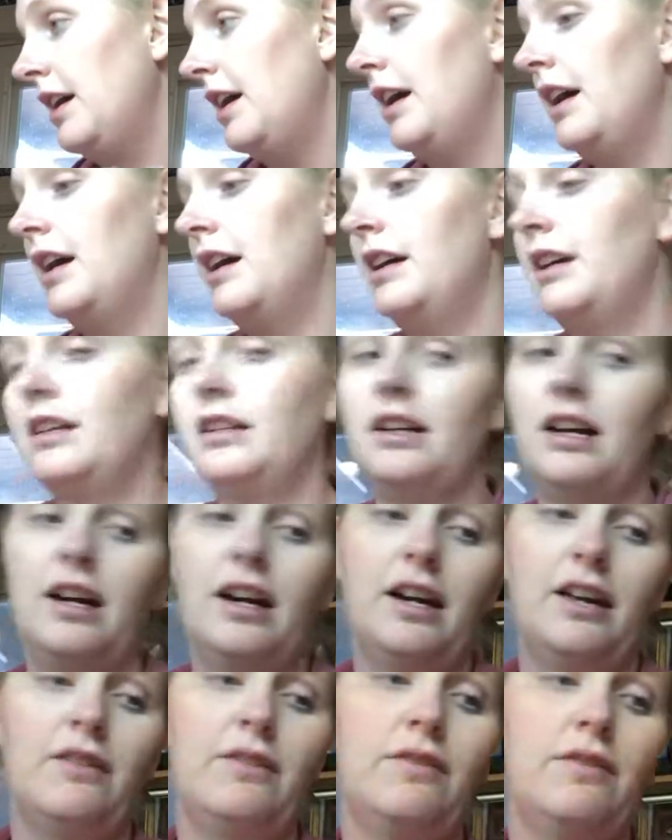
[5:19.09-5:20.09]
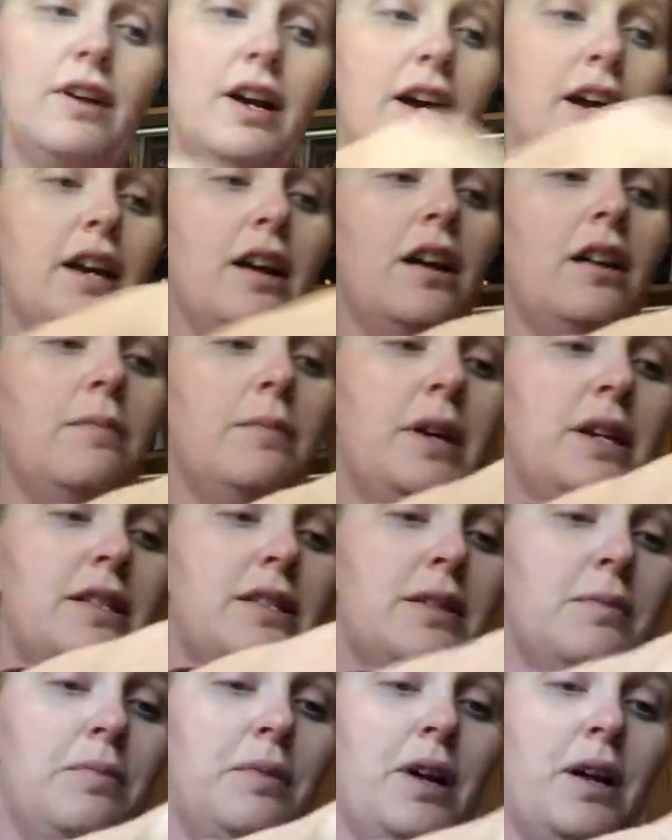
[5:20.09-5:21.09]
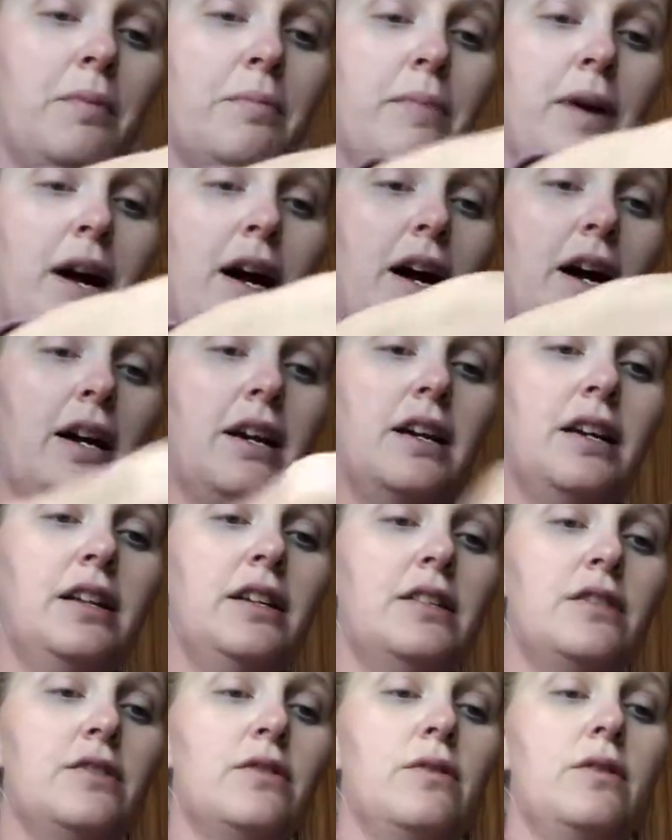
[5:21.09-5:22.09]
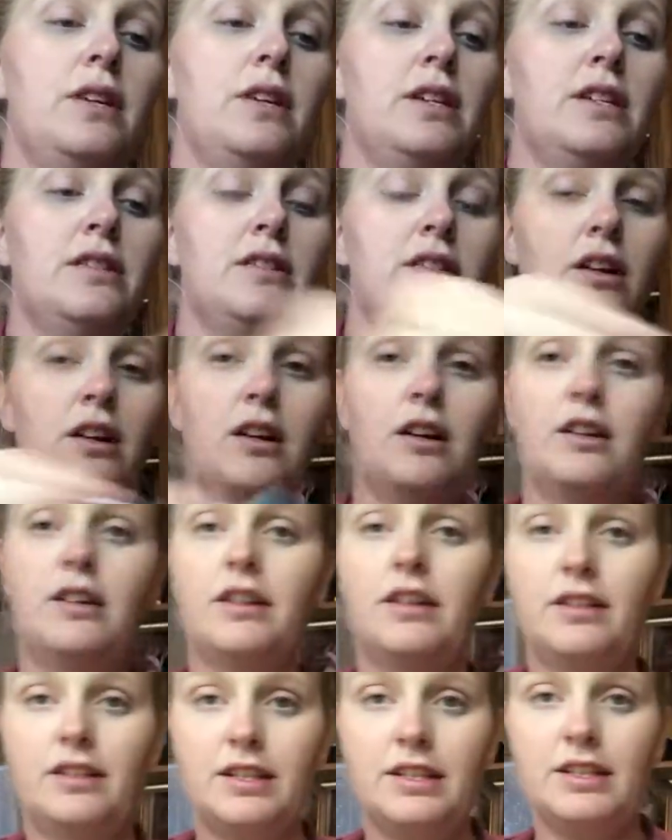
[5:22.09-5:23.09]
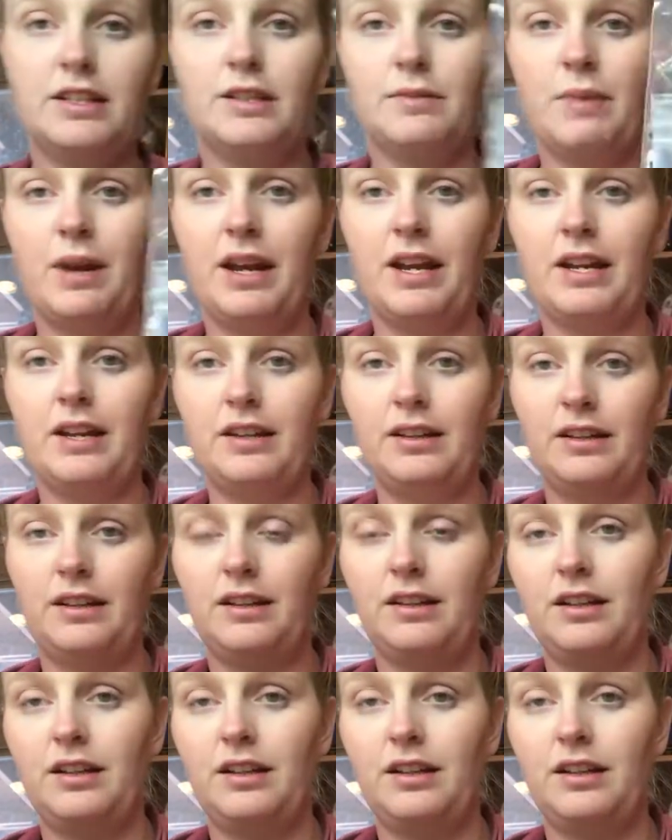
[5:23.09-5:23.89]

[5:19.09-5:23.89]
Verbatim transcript: and I write on my Ziploc bag. So these are, this is my,